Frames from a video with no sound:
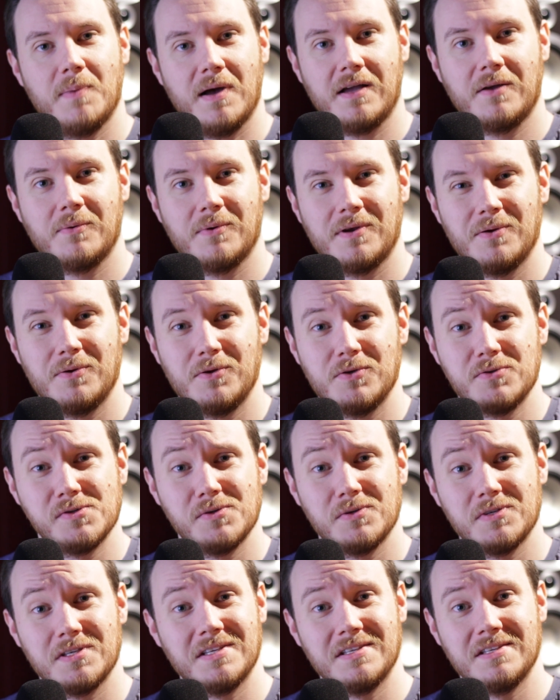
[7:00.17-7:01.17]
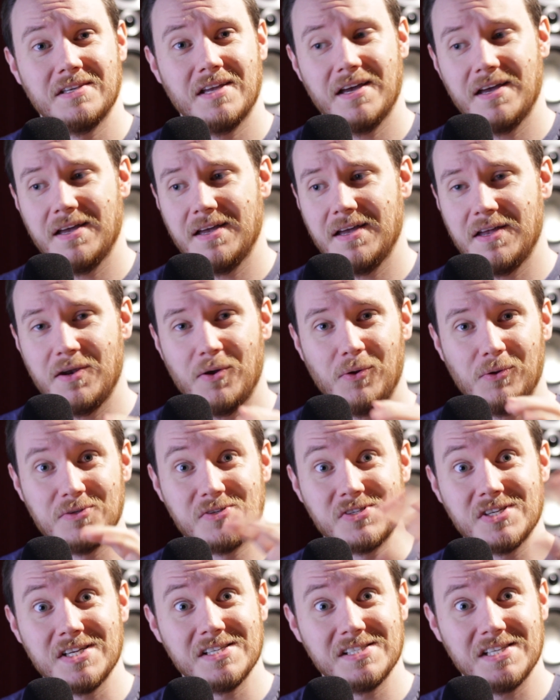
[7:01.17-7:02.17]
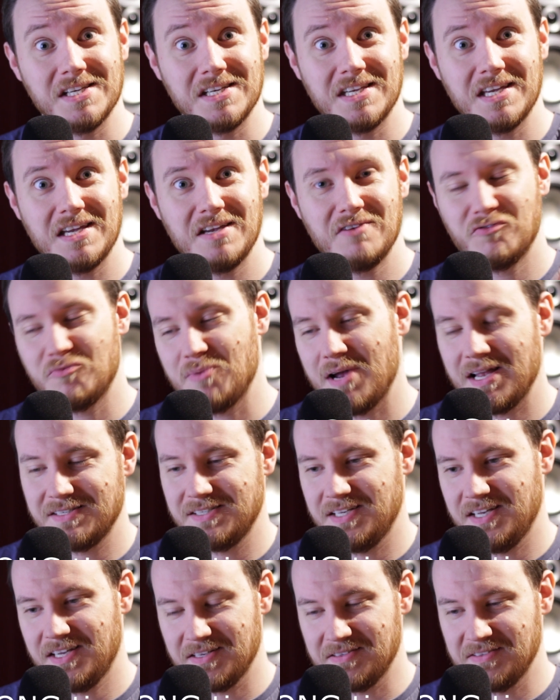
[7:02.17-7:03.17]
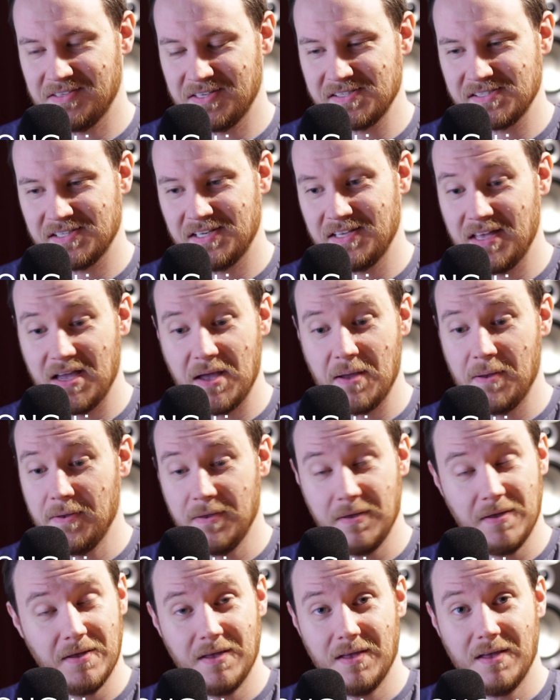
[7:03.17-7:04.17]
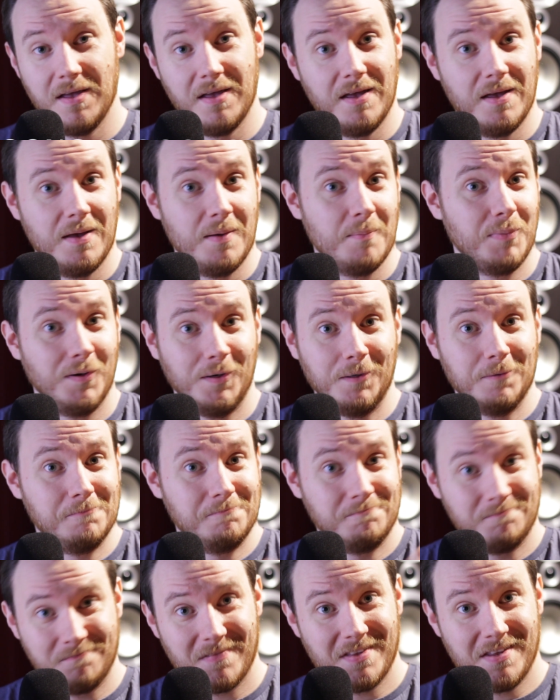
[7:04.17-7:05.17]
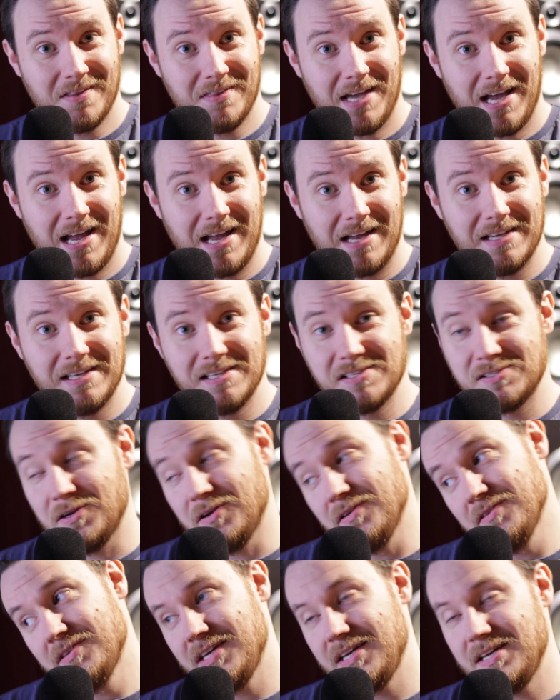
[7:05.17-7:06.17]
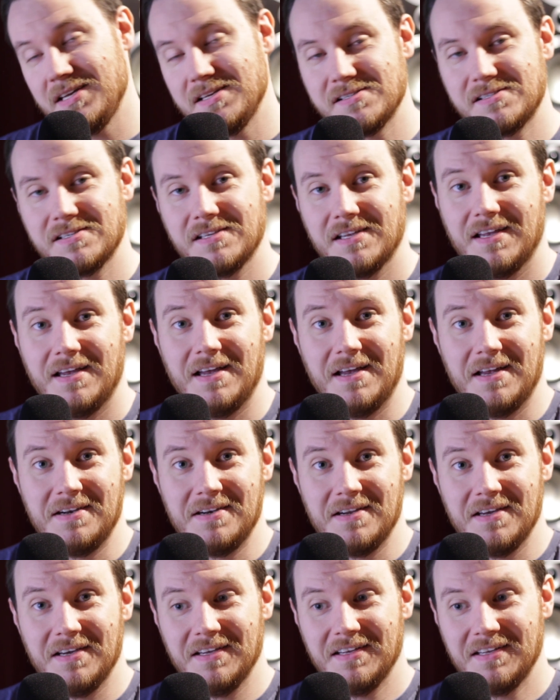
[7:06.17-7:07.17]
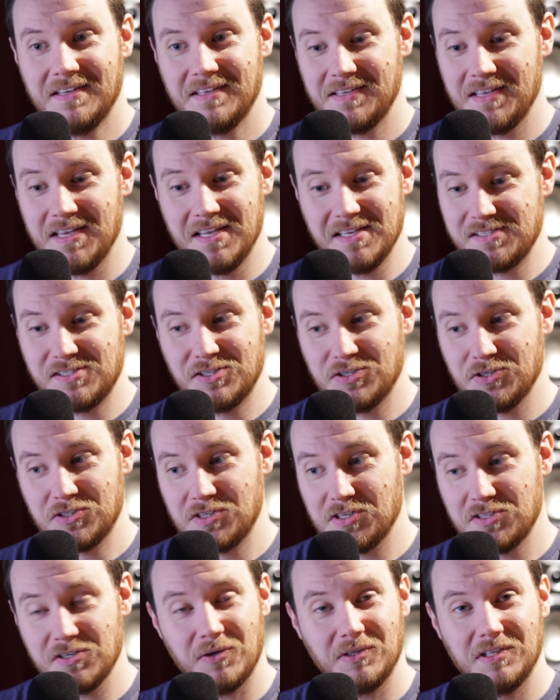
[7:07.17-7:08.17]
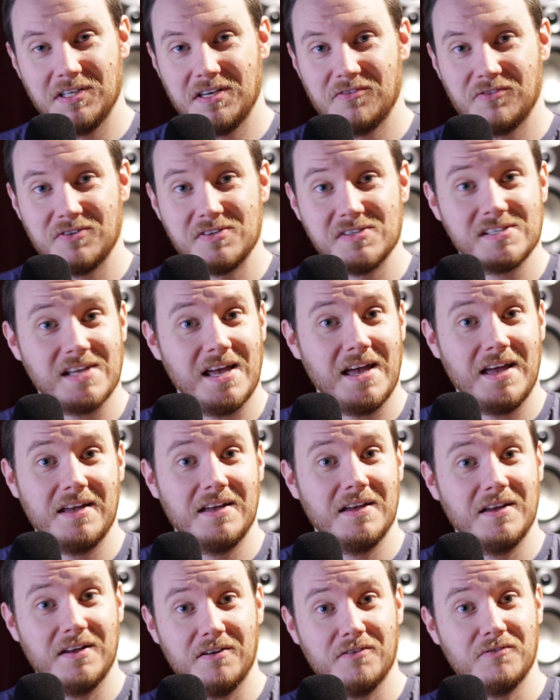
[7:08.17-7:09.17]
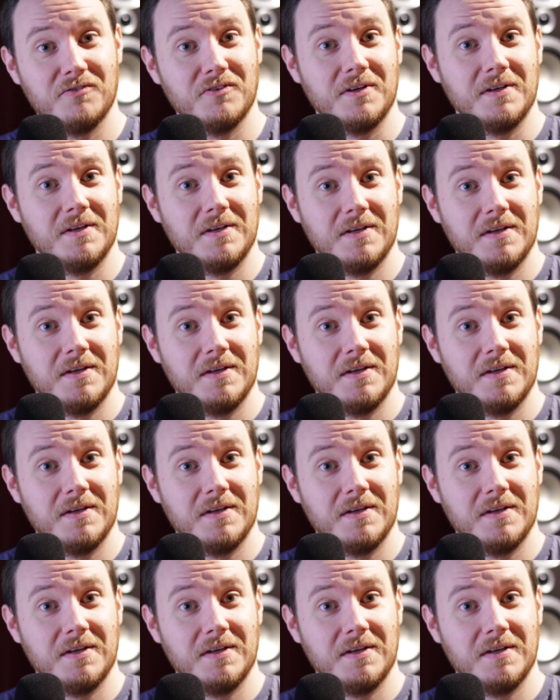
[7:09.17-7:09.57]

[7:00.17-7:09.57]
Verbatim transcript: back when I was using an old CCD from ATIK and things like that, but that is not these, and it's just a totally different set of